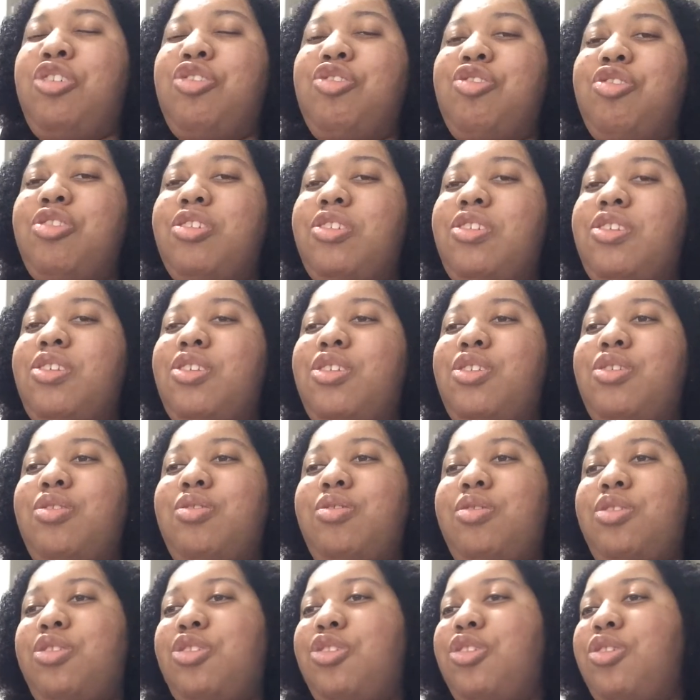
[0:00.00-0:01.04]
Just
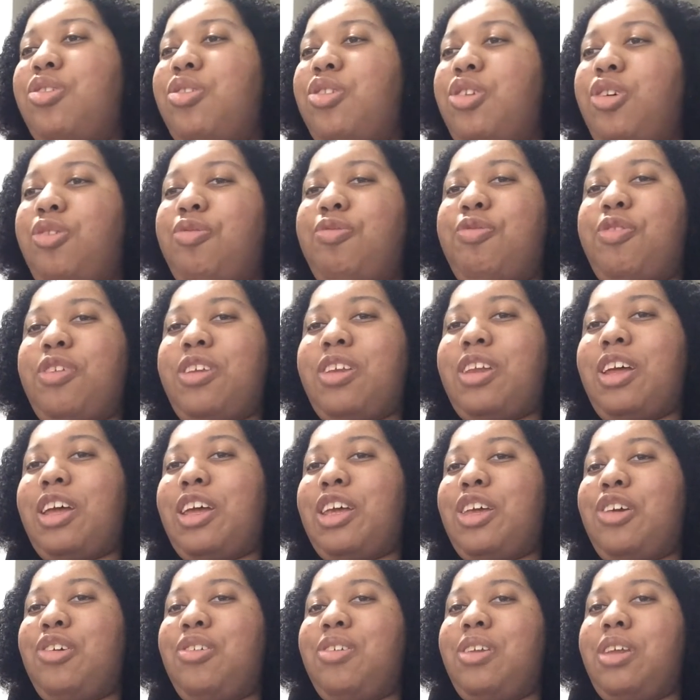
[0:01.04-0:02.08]
don't feel
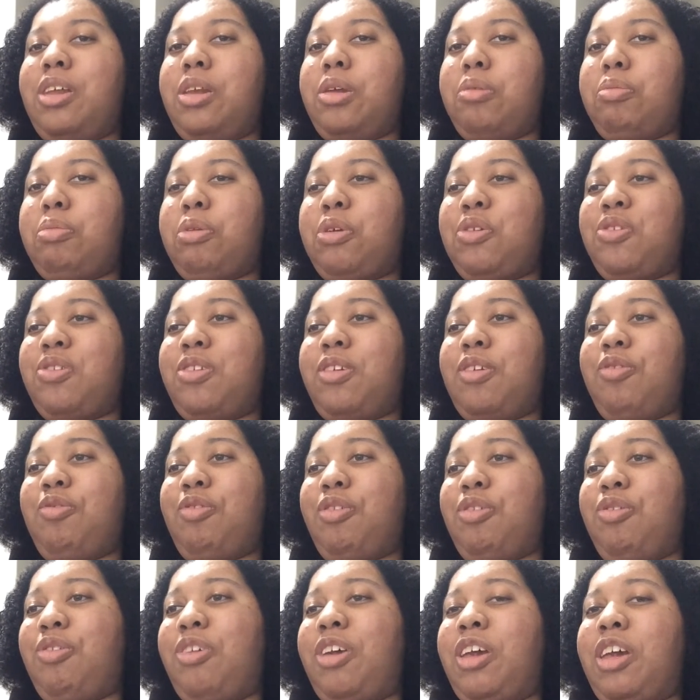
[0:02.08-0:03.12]
like you need to post
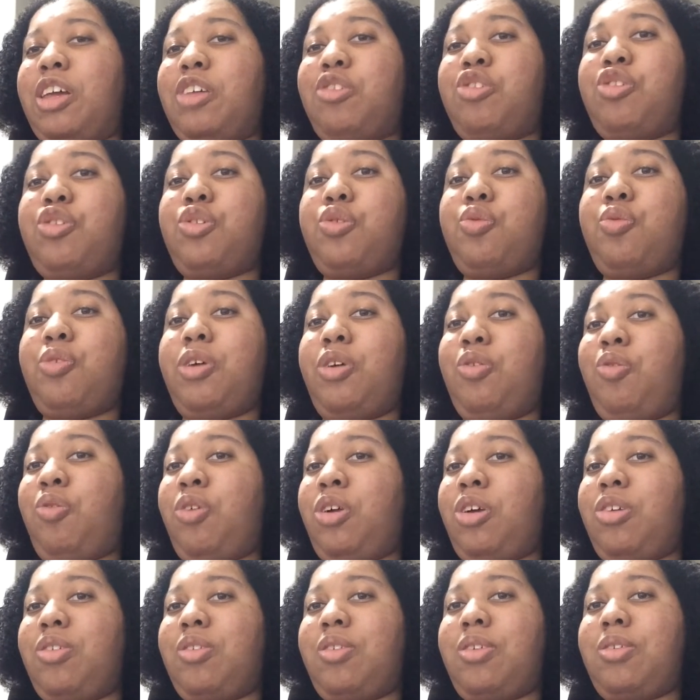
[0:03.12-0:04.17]
every week. Do what
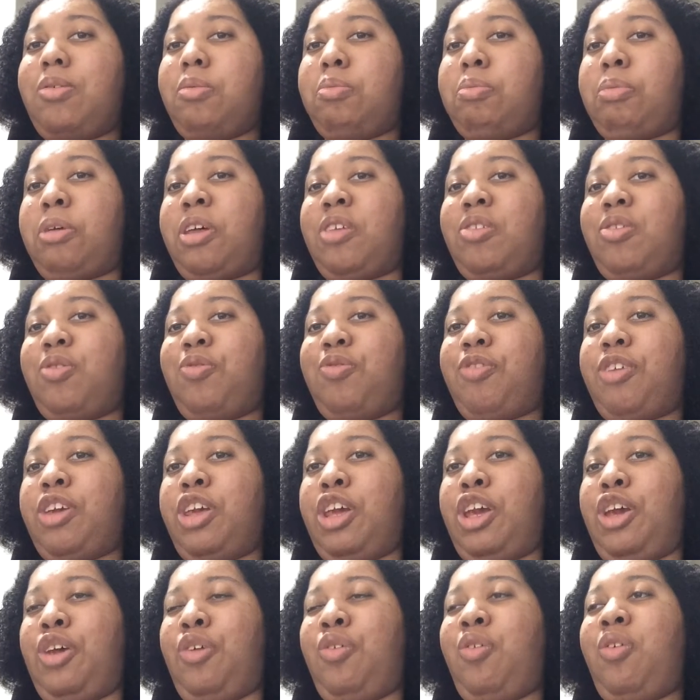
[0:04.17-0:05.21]
works the best for
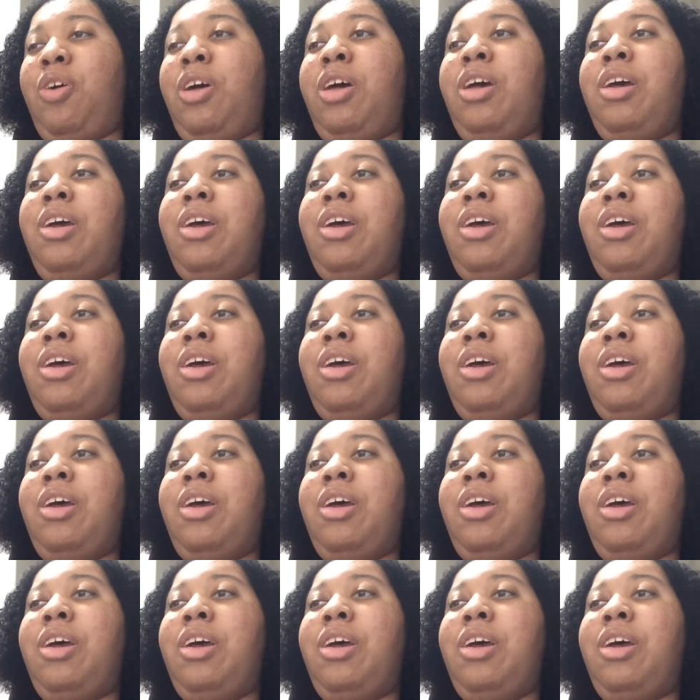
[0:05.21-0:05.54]
you.